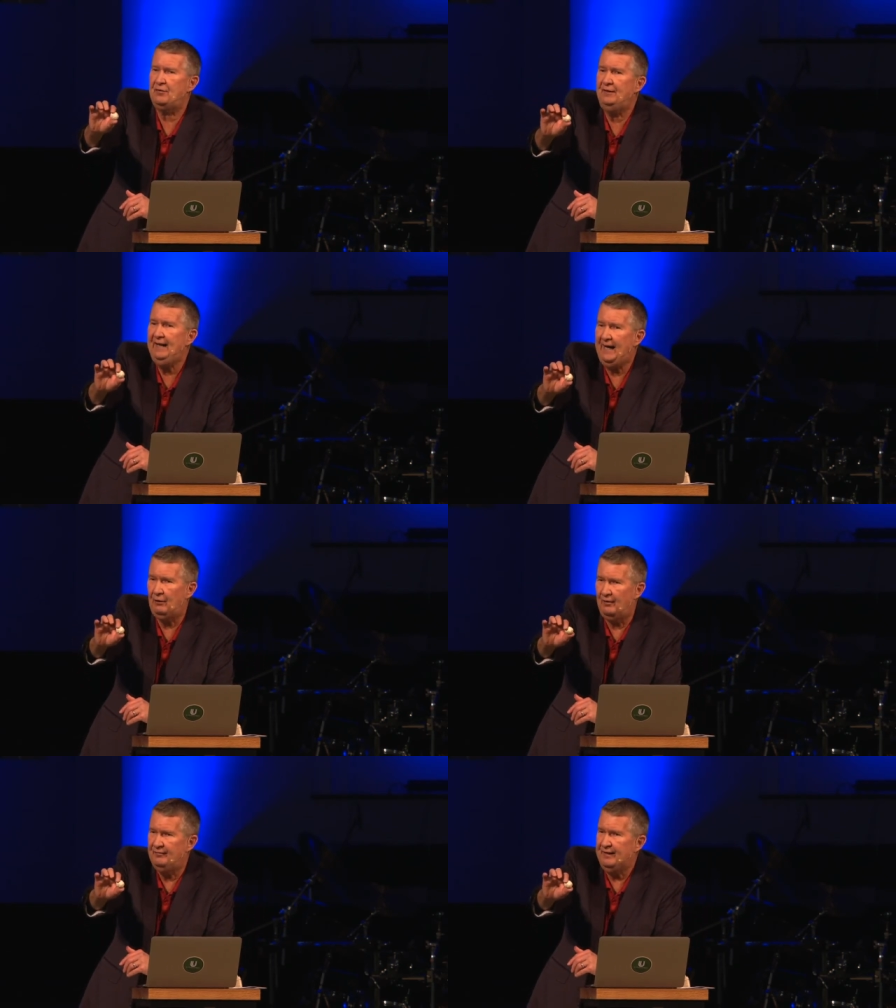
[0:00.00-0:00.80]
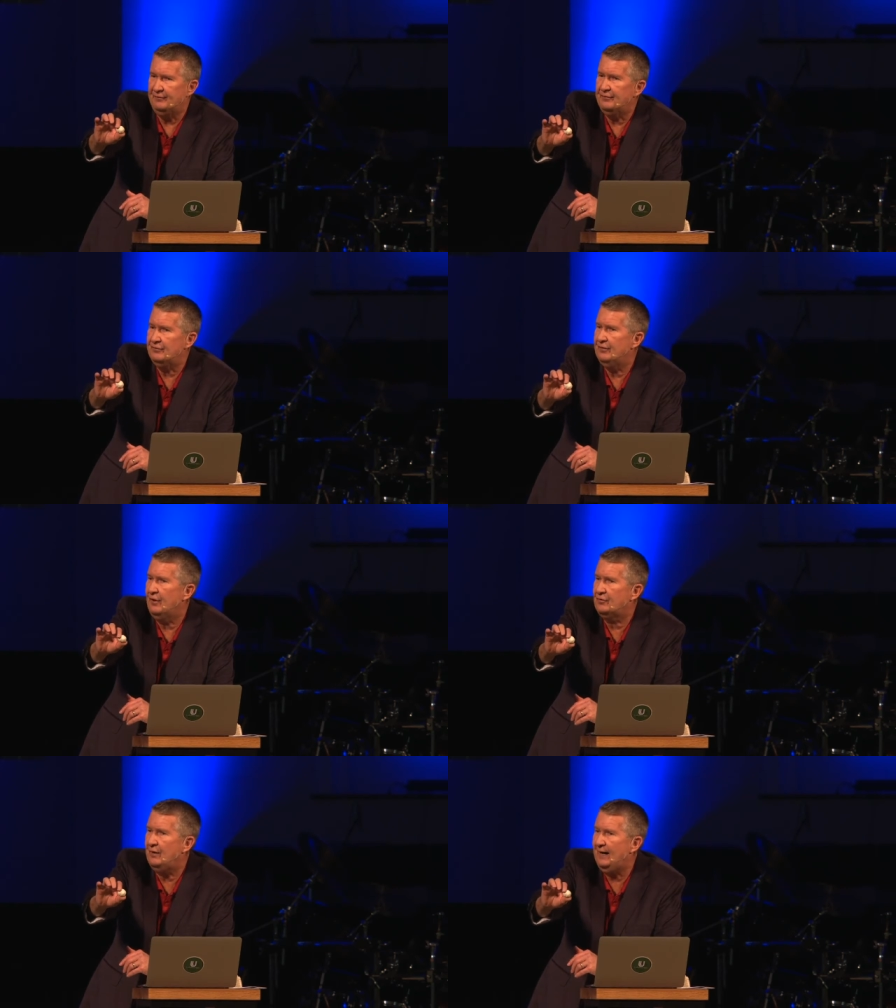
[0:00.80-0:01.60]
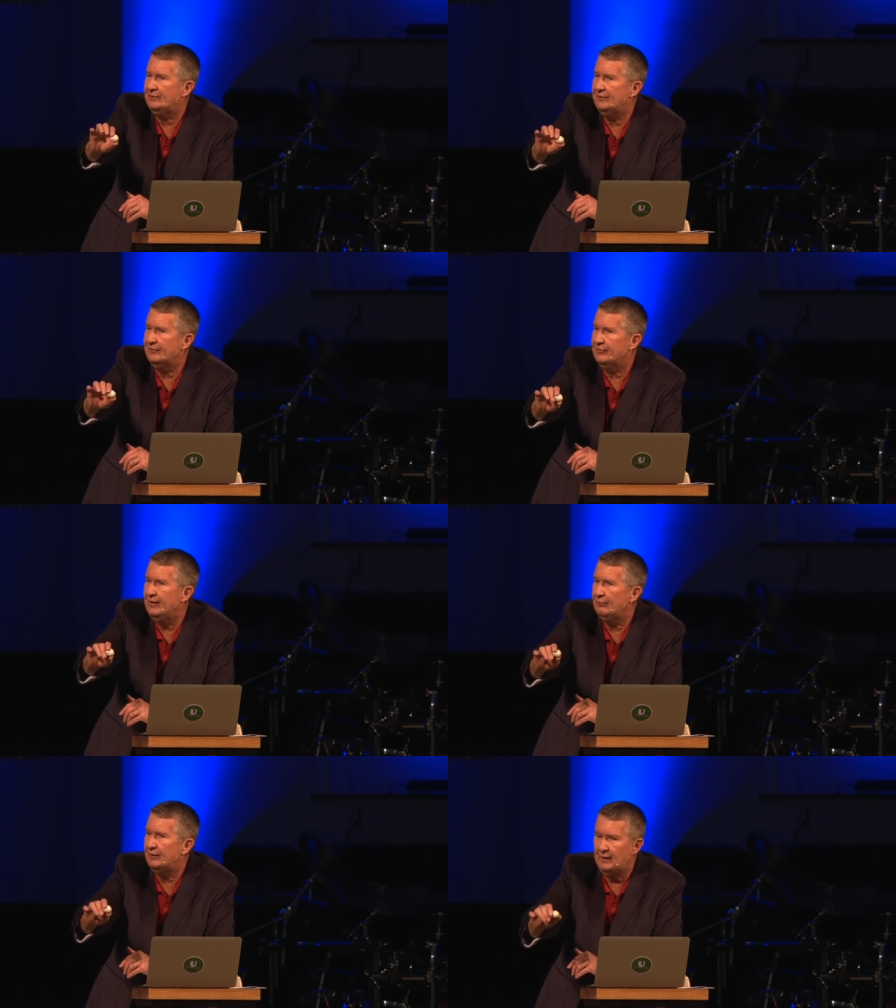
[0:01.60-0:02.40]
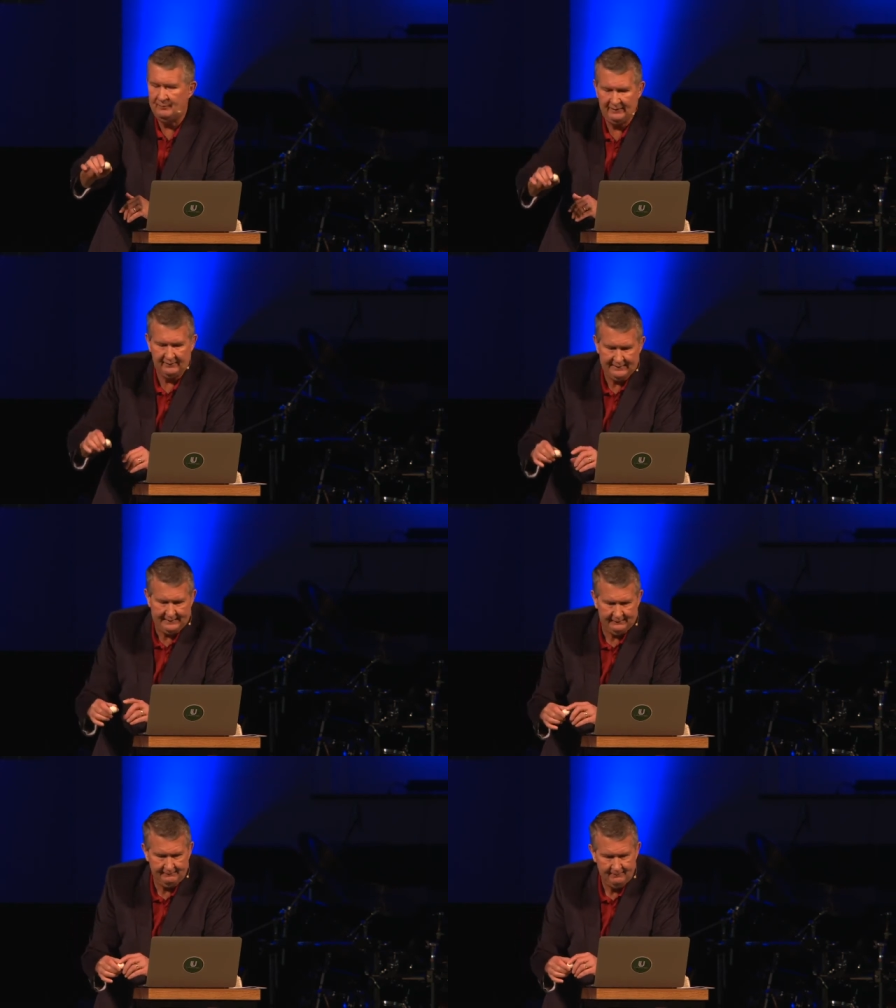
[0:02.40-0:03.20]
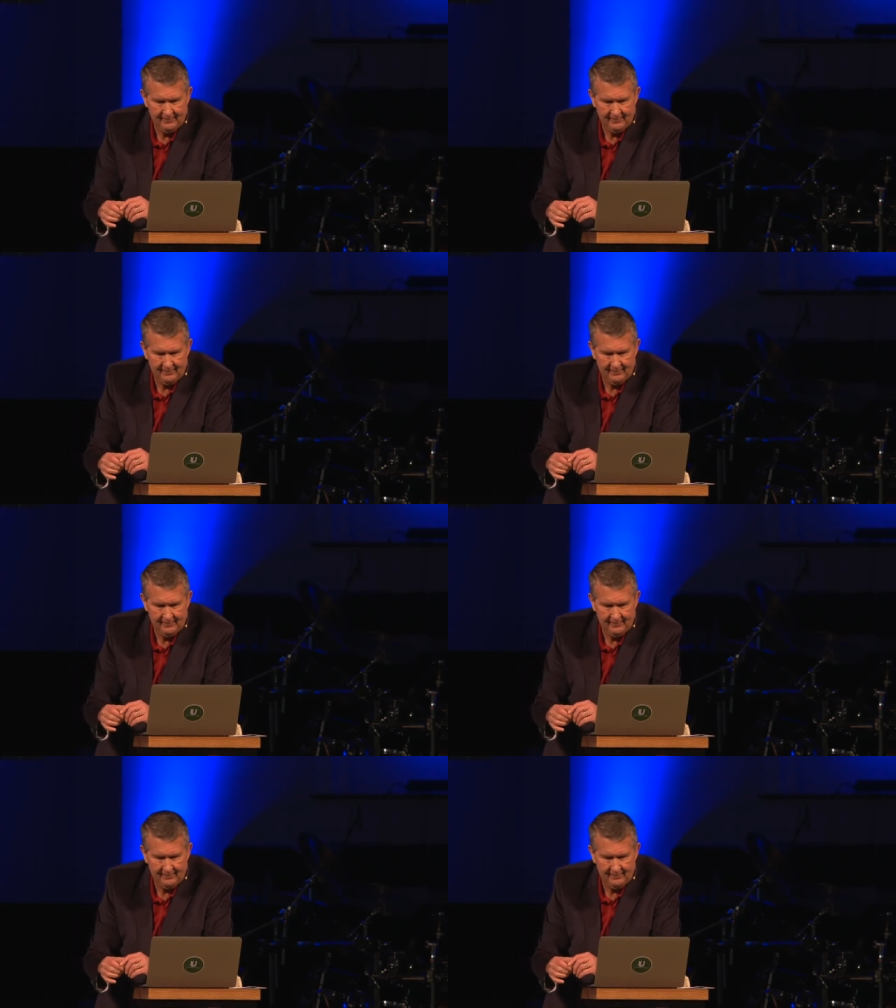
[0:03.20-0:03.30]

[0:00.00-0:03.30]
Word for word: theater events and attractions that would come into town.